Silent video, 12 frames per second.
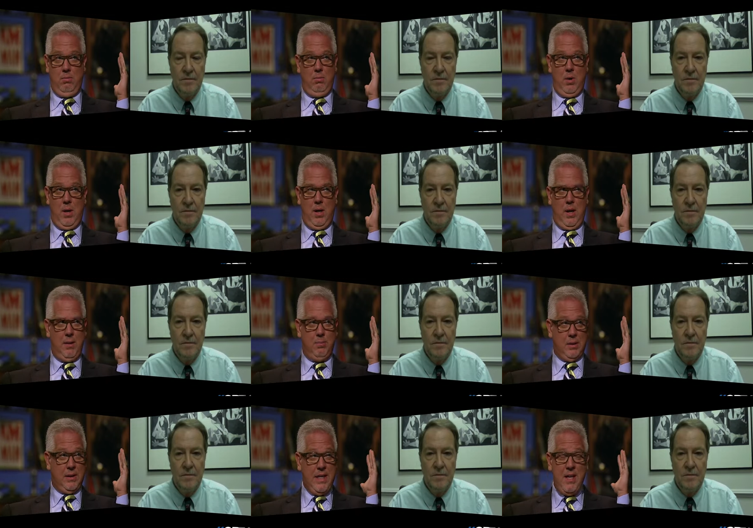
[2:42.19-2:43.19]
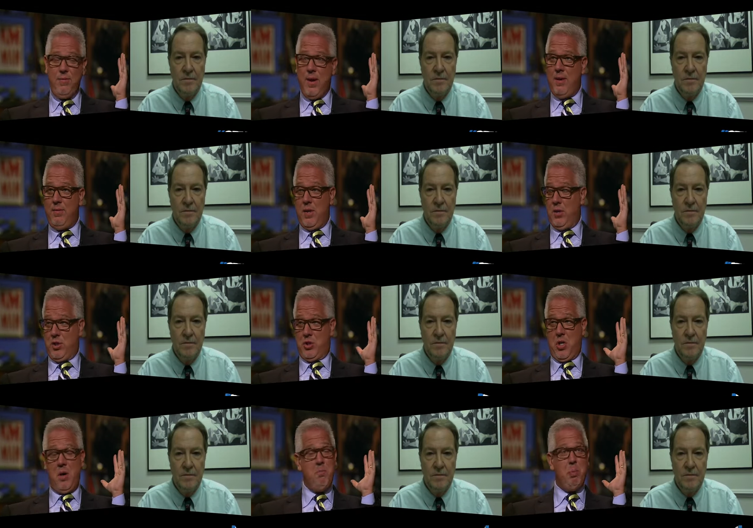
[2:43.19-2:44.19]
Speaker 1: I, believe I, there's
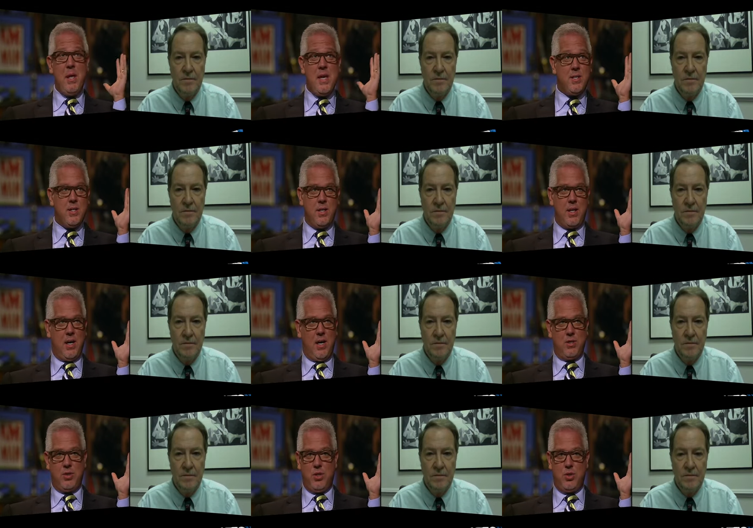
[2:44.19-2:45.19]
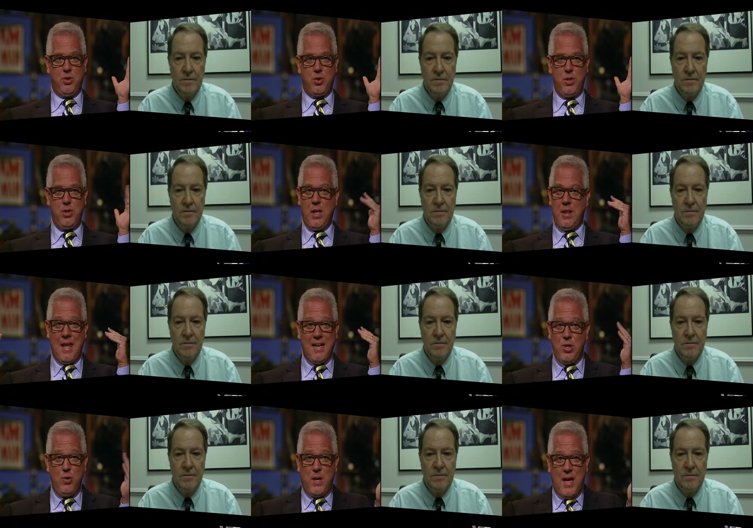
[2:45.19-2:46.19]
some place in the Constitution that, that
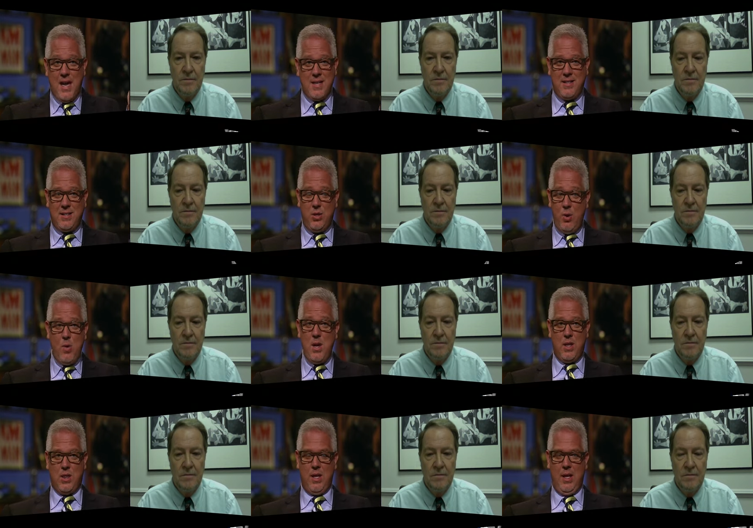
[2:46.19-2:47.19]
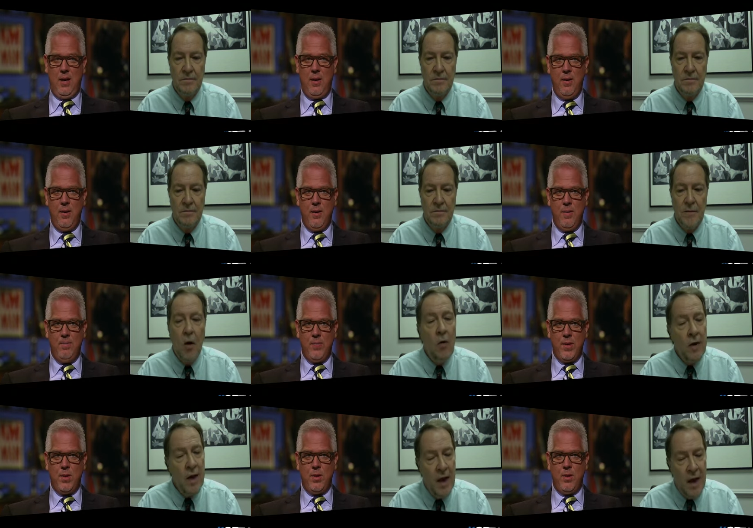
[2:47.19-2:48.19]
you can't do anything.
Speaker 2: Oh,
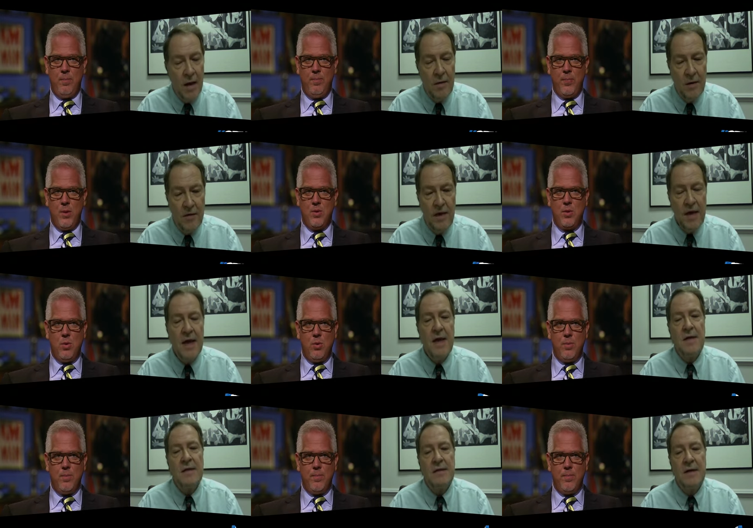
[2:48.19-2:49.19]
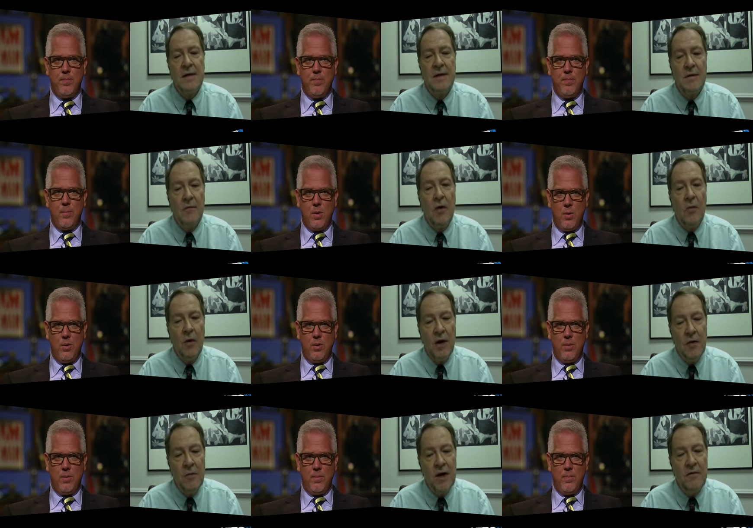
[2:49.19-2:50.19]
yeah. The thing so, is, we're, we're,
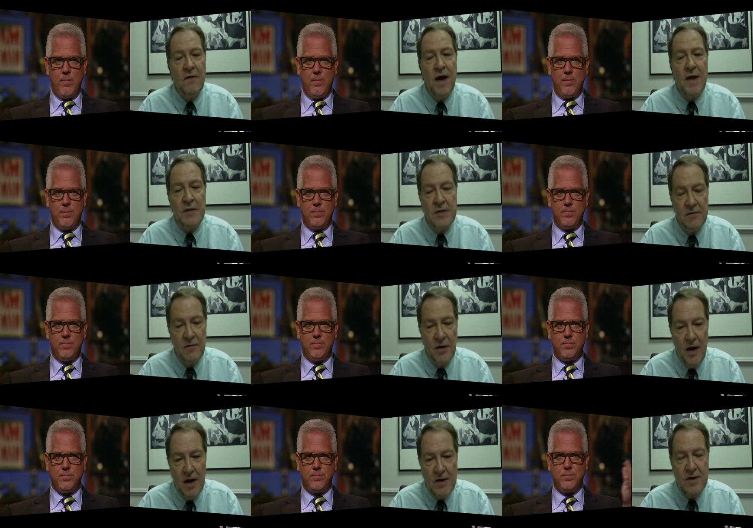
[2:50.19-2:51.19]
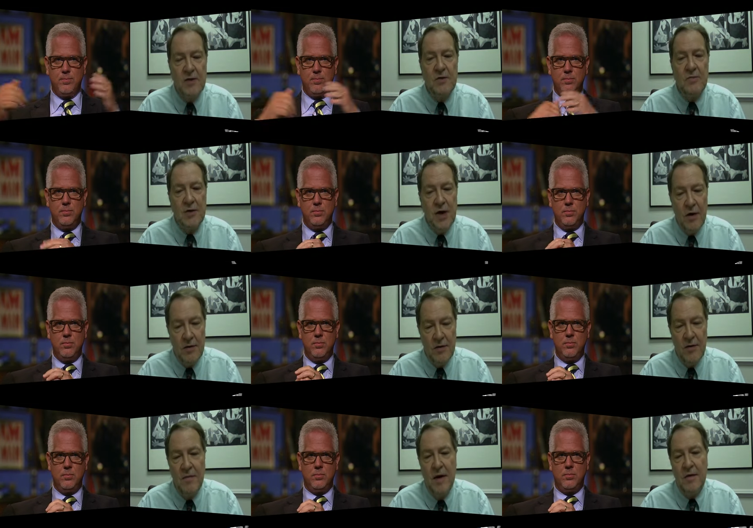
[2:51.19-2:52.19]
getting ready to file a civil lawsuit. We're talking to
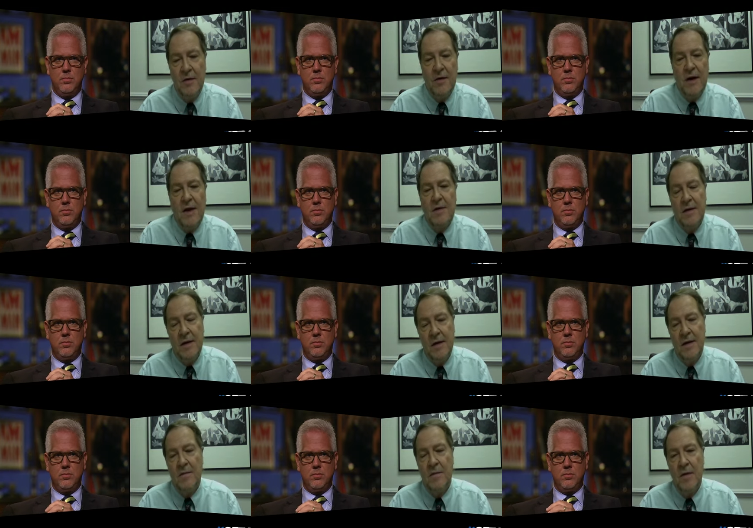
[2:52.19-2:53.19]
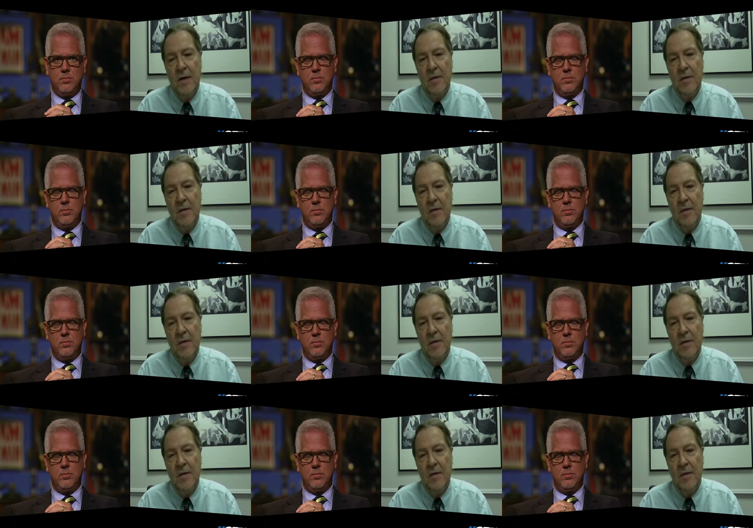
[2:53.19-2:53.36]
the mother and uh, uh,